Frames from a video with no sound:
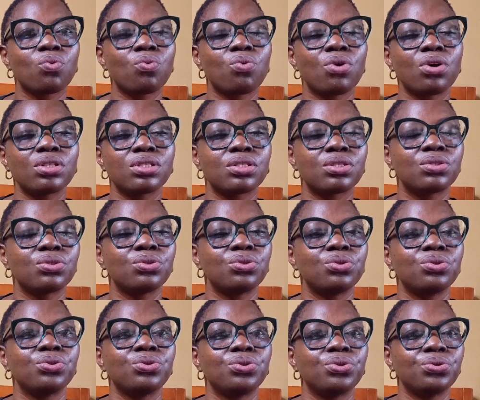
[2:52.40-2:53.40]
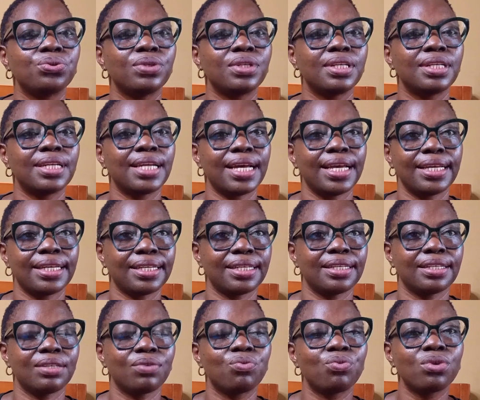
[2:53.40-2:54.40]
what do you like?
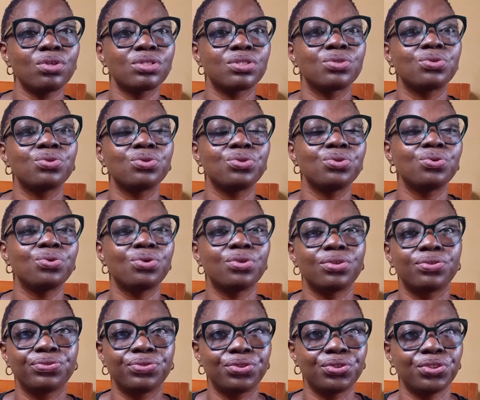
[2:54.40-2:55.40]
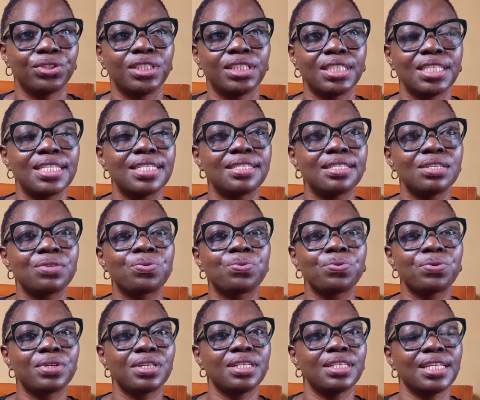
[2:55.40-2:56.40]
What do you love doing? Is it
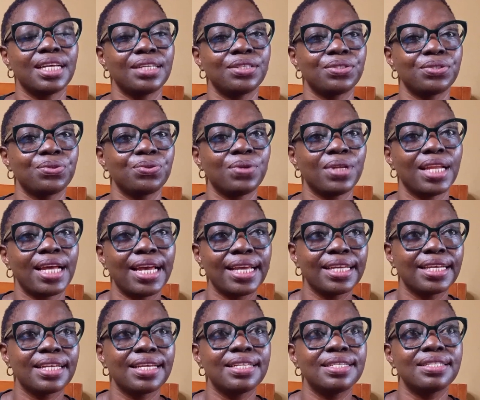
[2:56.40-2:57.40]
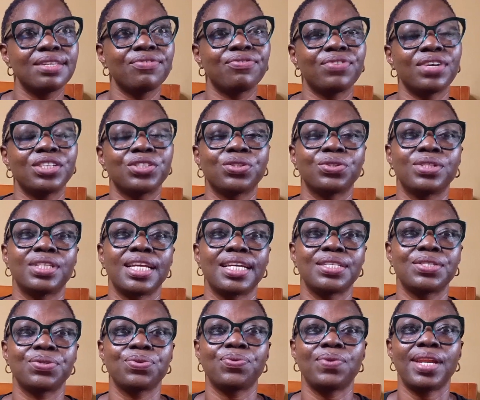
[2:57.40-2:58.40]
cooking that you like? Is it fashion
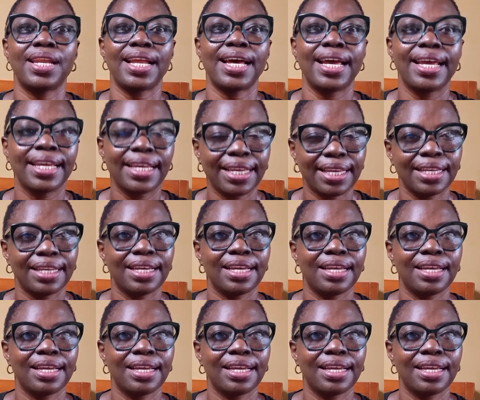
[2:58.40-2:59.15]
that you like?